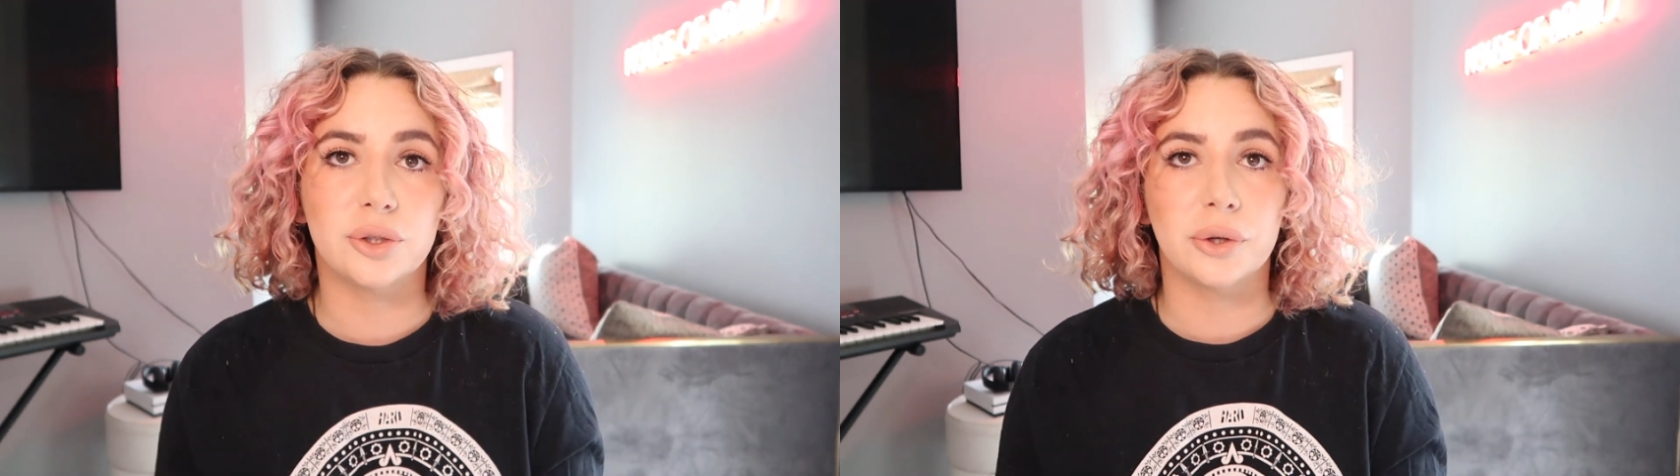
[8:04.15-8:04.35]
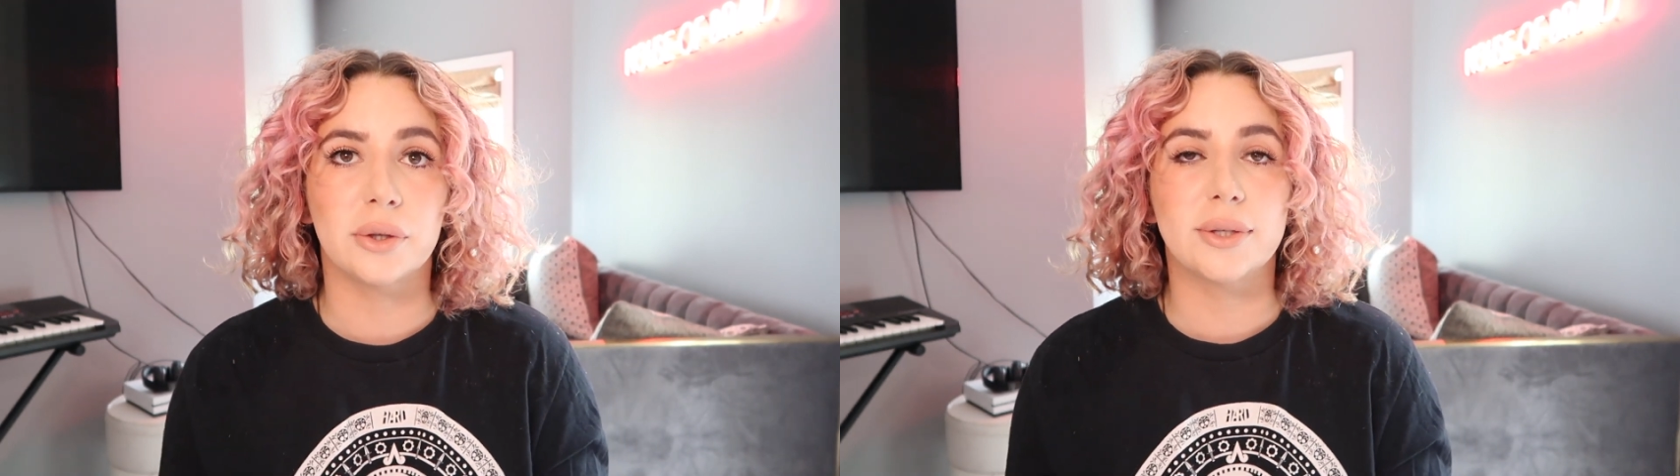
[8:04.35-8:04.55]

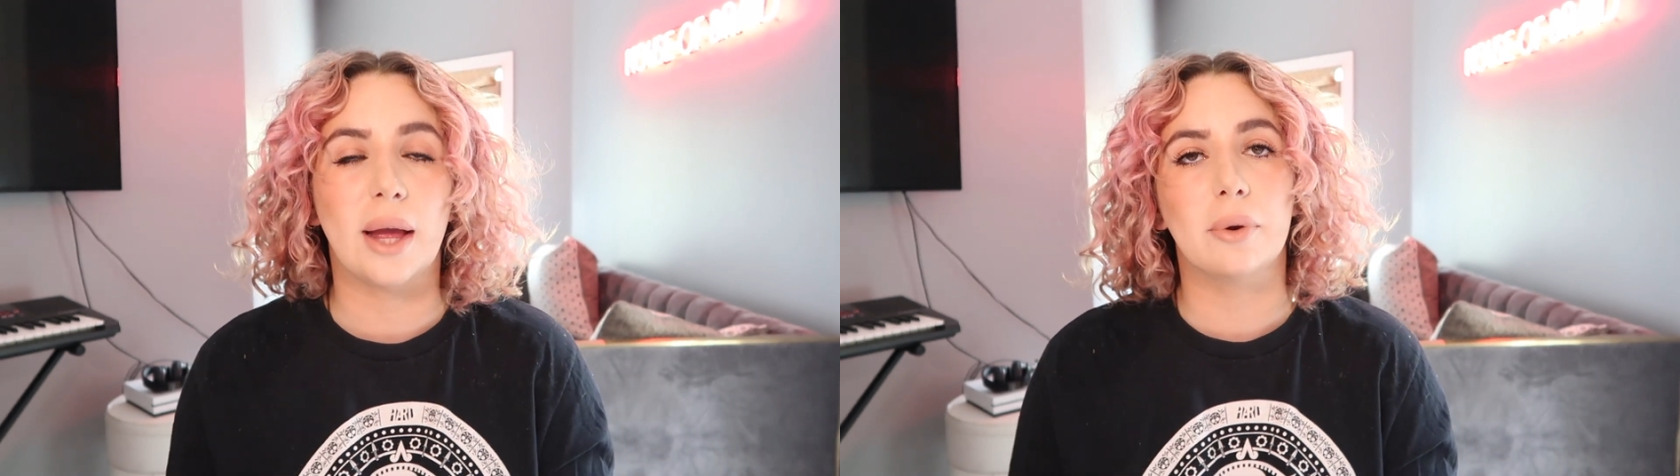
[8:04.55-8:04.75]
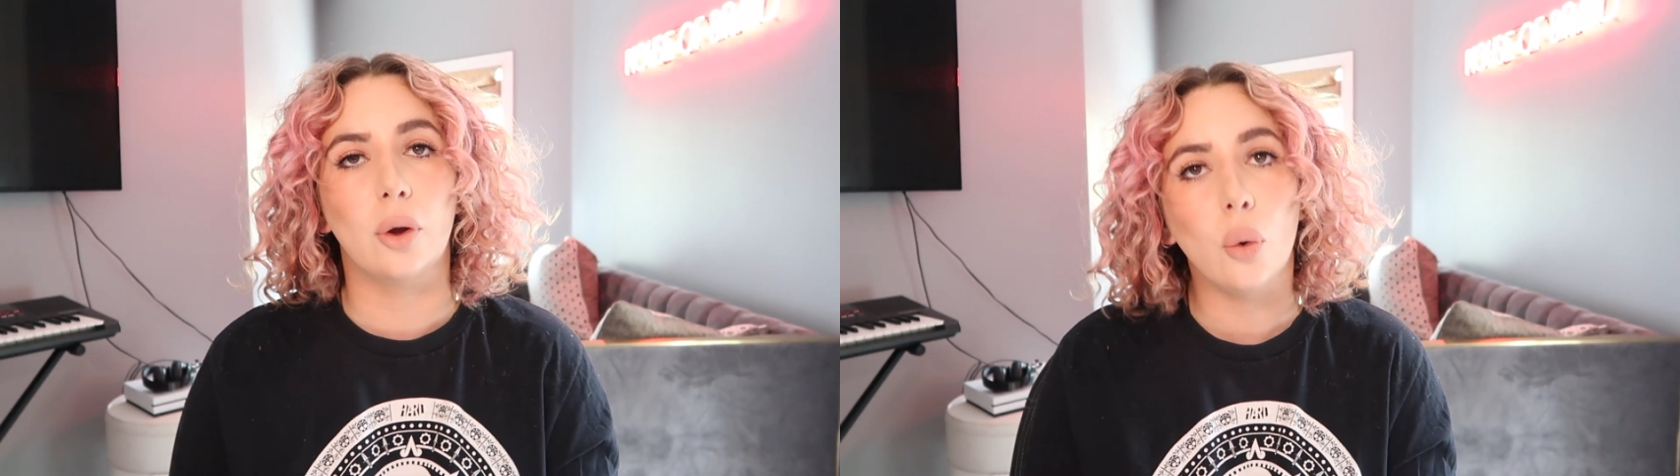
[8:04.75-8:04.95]
during this
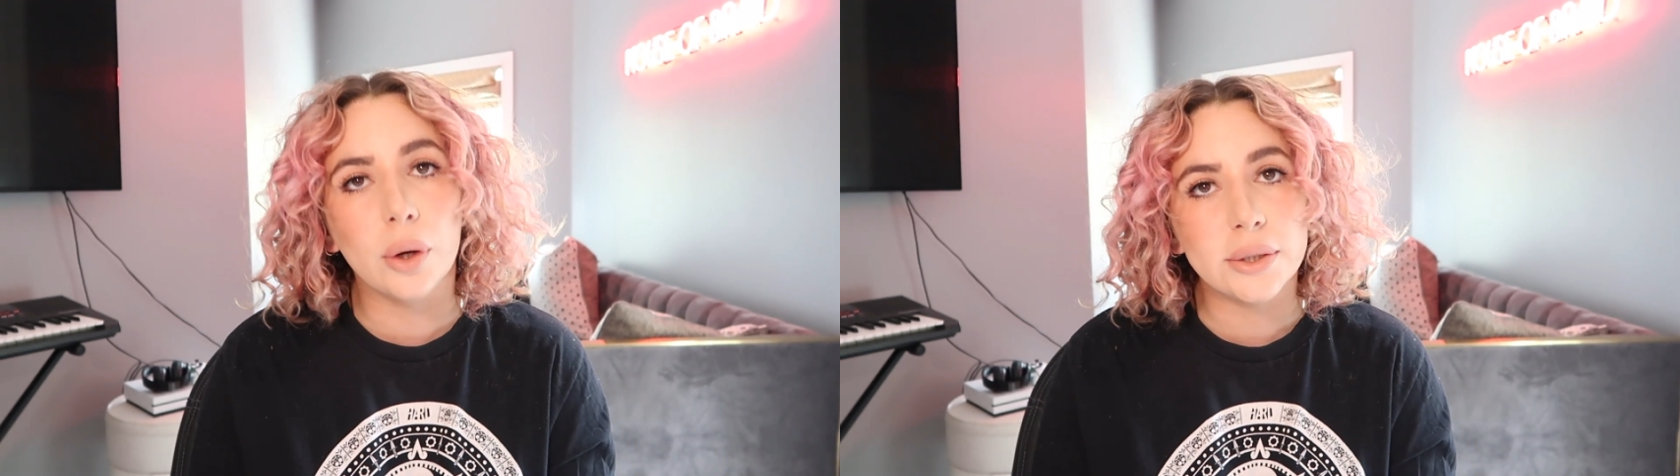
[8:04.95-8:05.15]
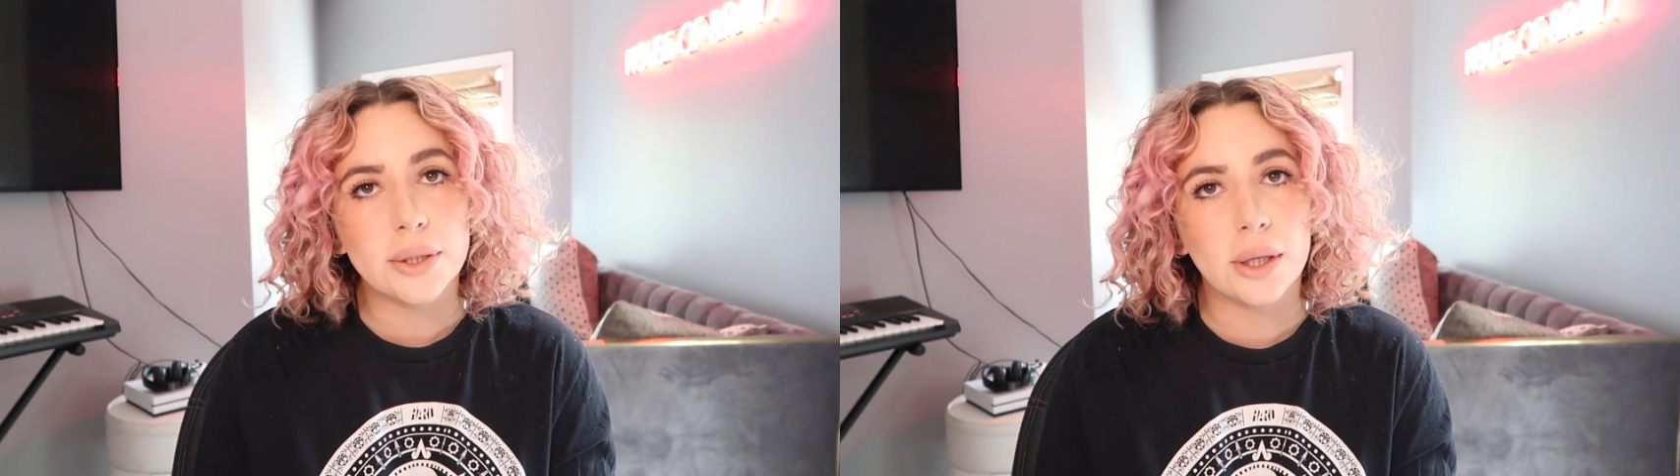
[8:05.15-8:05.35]
time in
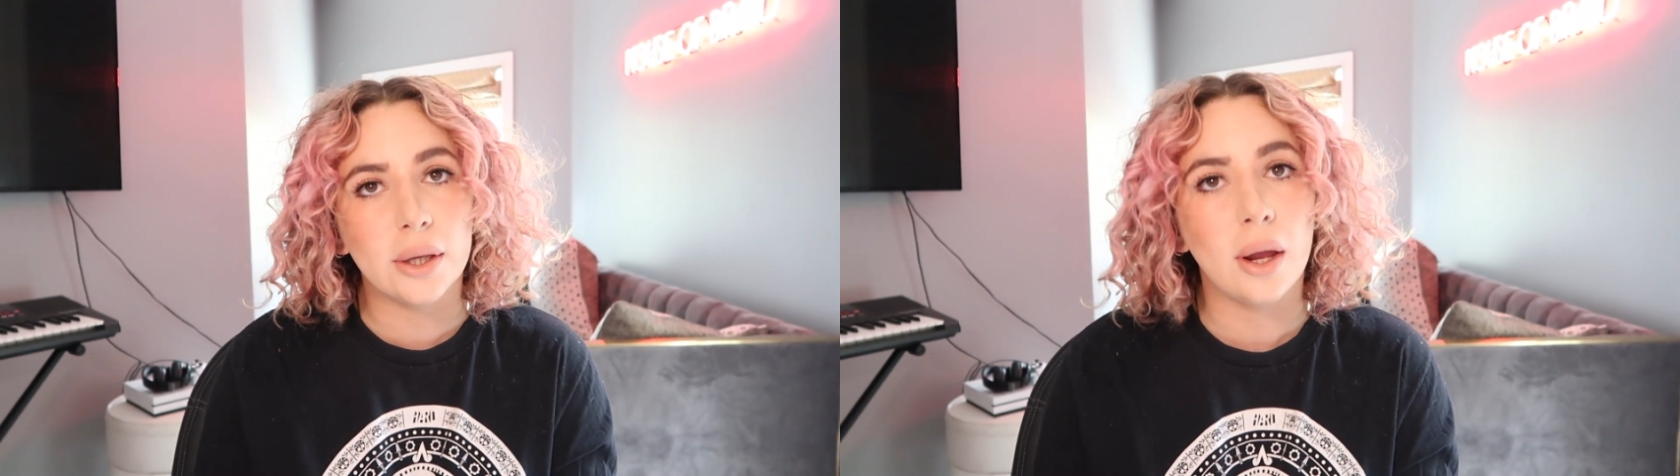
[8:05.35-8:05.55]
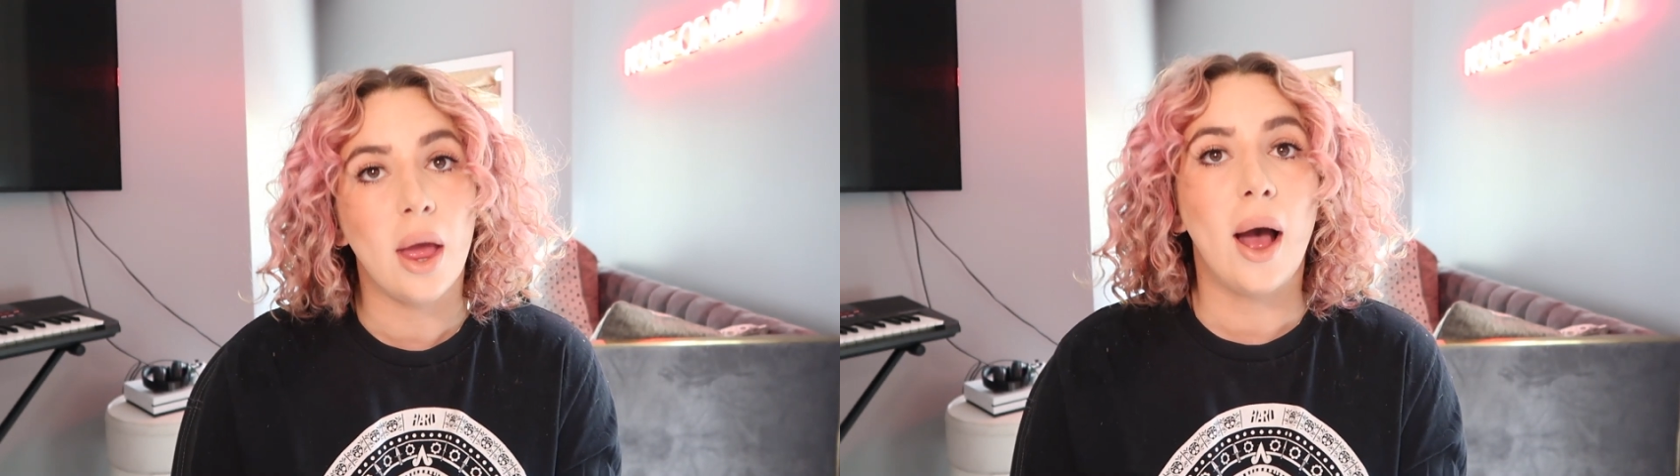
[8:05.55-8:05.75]
quarantine,